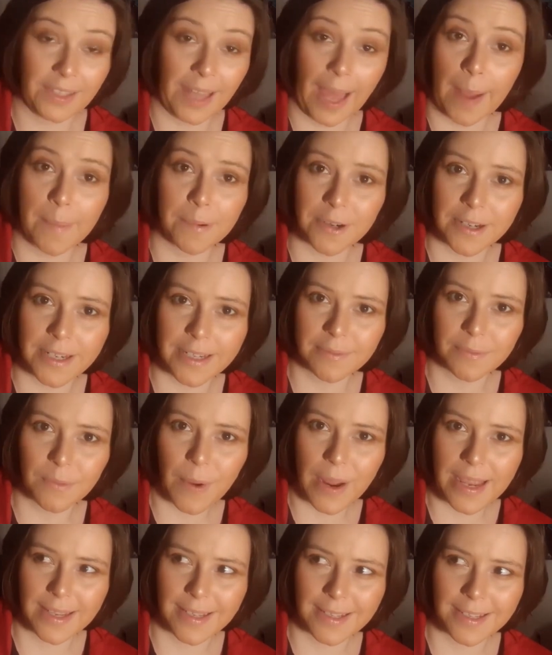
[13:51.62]

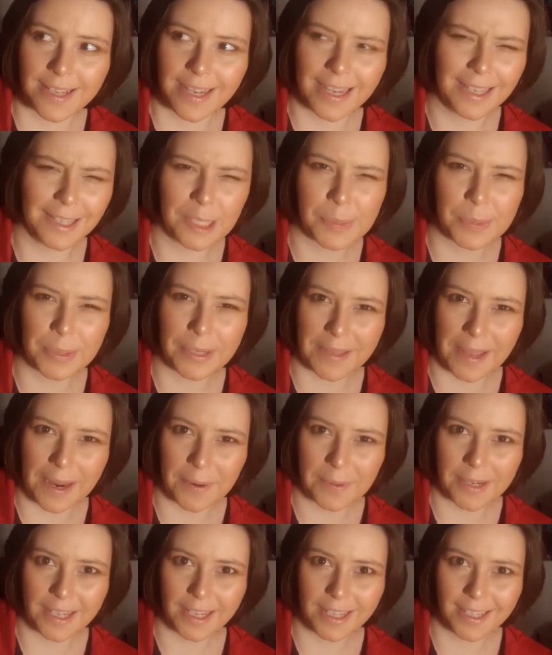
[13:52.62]
elaborate ways. Let's put
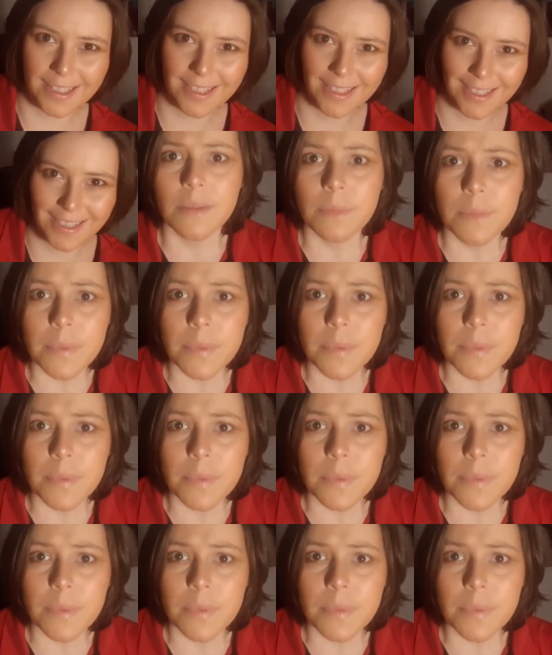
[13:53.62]
it that way.